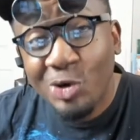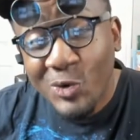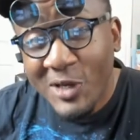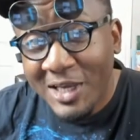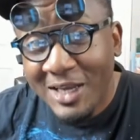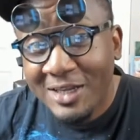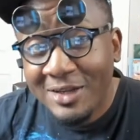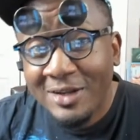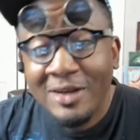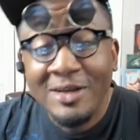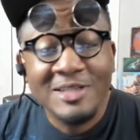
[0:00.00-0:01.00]
quick edit
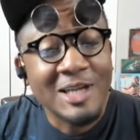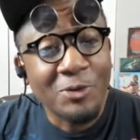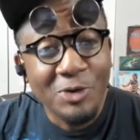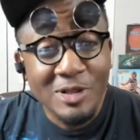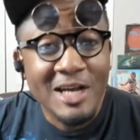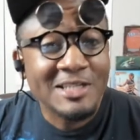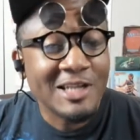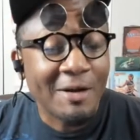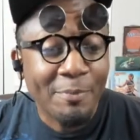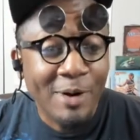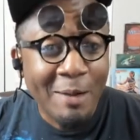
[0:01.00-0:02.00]
because I realized that I
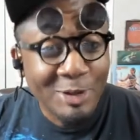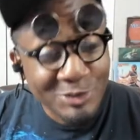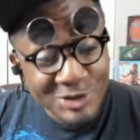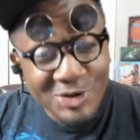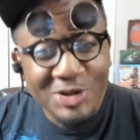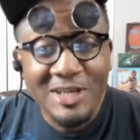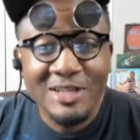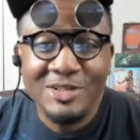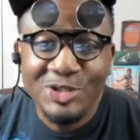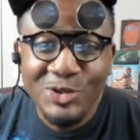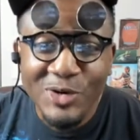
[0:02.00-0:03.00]
probably was going to get
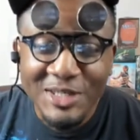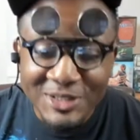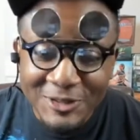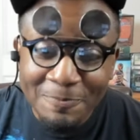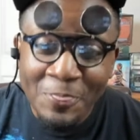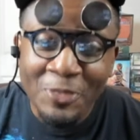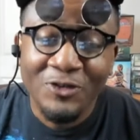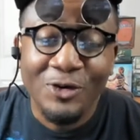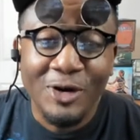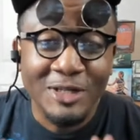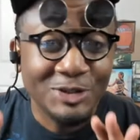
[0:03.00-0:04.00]
this question.
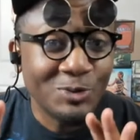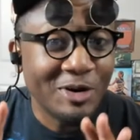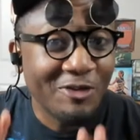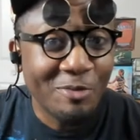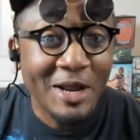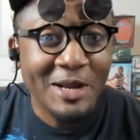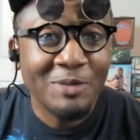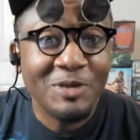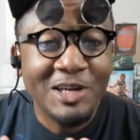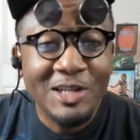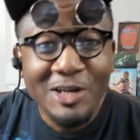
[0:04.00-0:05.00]
So I just want everybody to
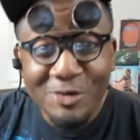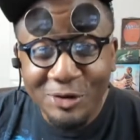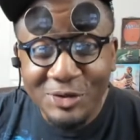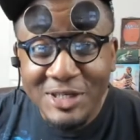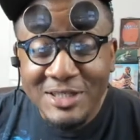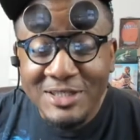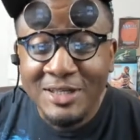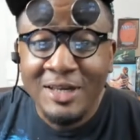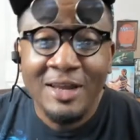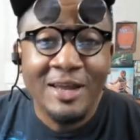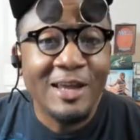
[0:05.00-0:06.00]
be clear on this.
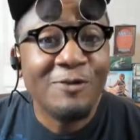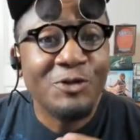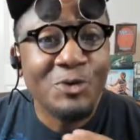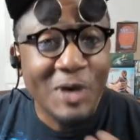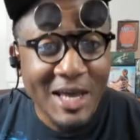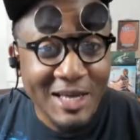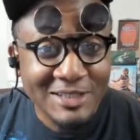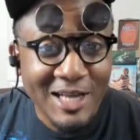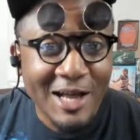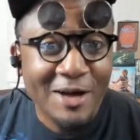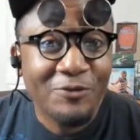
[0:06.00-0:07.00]
If you
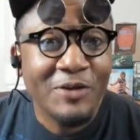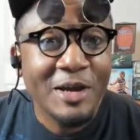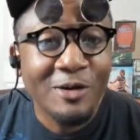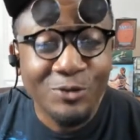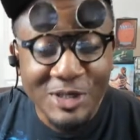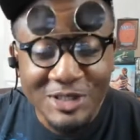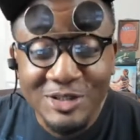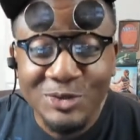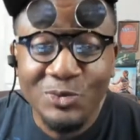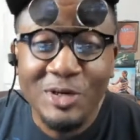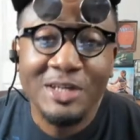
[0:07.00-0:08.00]
exile Fae of Wishes
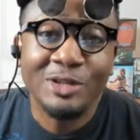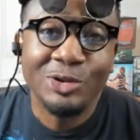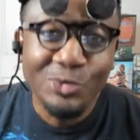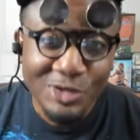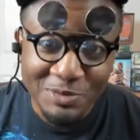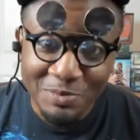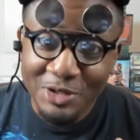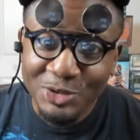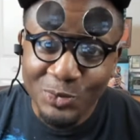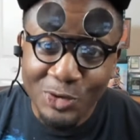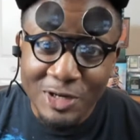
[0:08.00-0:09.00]
with Lukka's
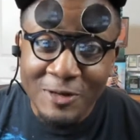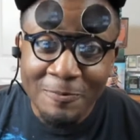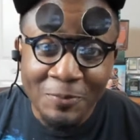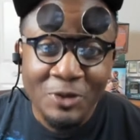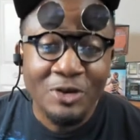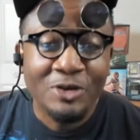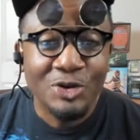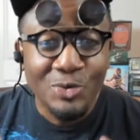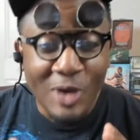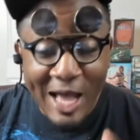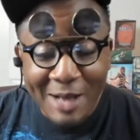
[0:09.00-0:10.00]
+1,
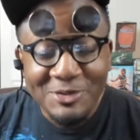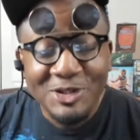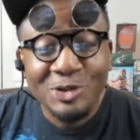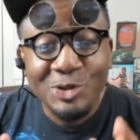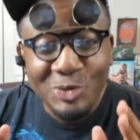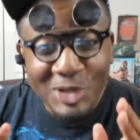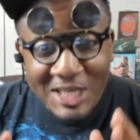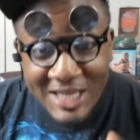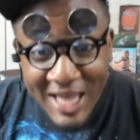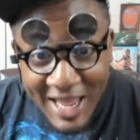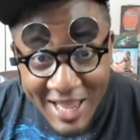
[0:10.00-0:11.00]
you absolutely
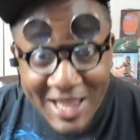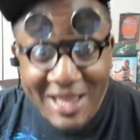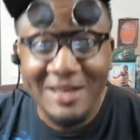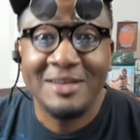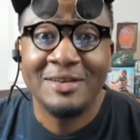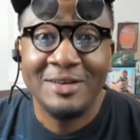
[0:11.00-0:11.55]
can